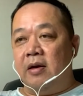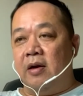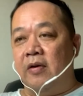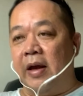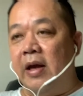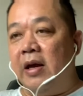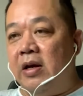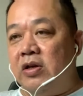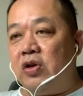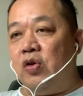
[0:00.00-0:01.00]
All right.
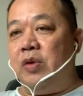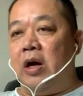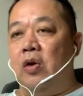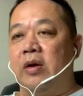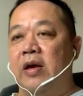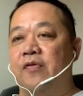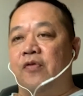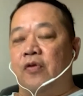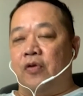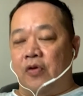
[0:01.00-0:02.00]
So we are looking
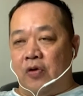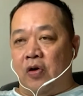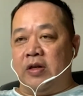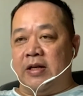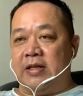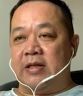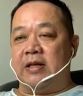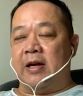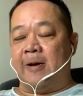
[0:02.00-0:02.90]
for all these